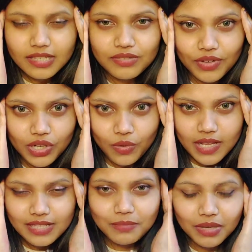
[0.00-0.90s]
this video
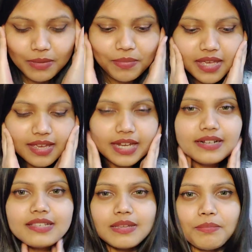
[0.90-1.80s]
as I'm keeping
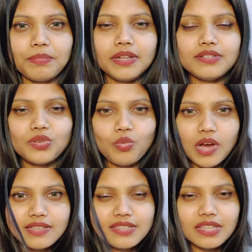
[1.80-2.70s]
it simple. So
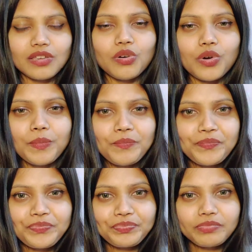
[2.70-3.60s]
once your
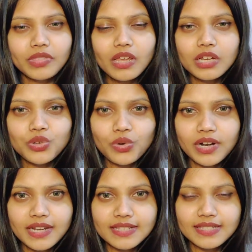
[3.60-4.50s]

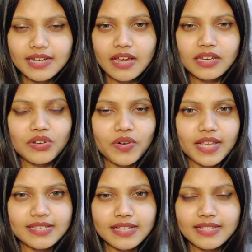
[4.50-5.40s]
toner is done, your
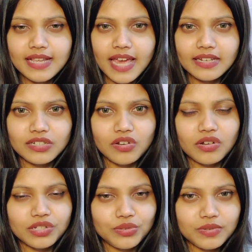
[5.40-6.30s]
essence, I did
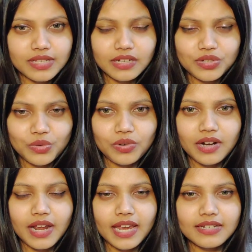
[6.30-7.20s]
not use a
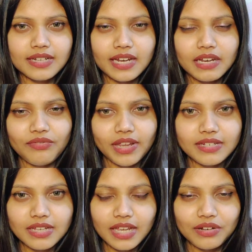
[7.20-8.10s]
toner, I directly
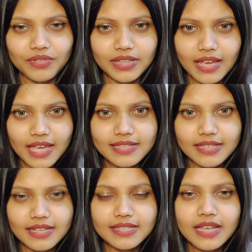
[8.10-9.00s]
went ahead with the
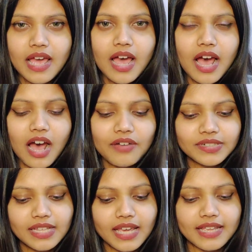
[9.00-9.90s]
essence.
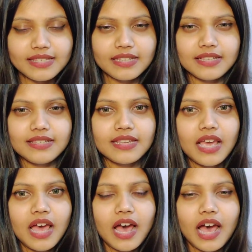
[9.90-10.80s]
After the essence,
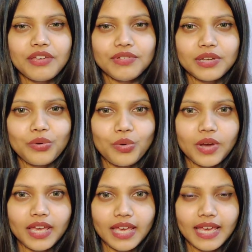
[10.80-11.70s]
I will
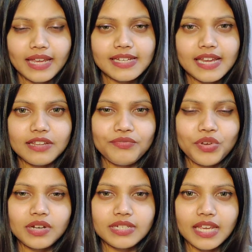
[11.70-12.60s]
go ahead, and if
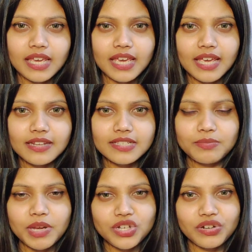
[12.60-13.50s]
you are taking any
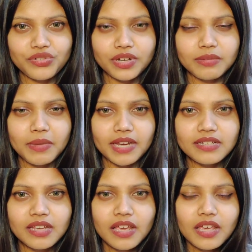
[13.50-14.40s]
special
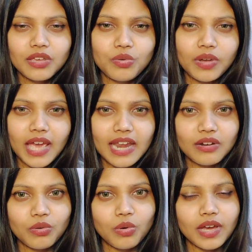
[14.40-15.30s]
treatment, you
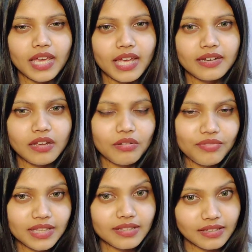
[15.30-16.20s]
can go ahead
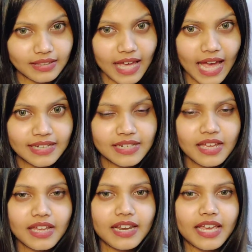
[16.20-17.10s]
with that,
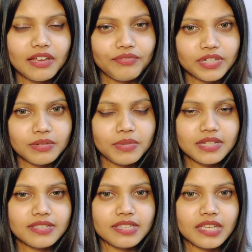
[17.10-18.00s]
like a
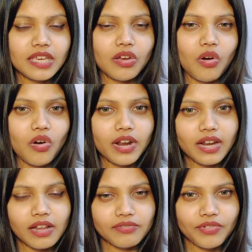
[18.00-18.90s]
vitamin C or
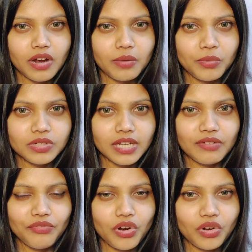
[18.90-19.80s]
an alpha
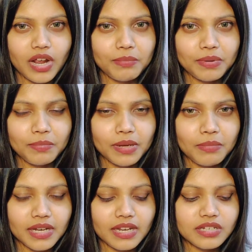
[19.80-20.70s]
arbutin for your
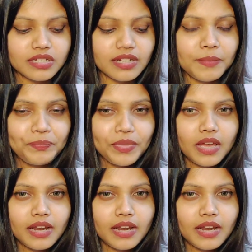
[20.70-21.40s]
hyperpigmentation.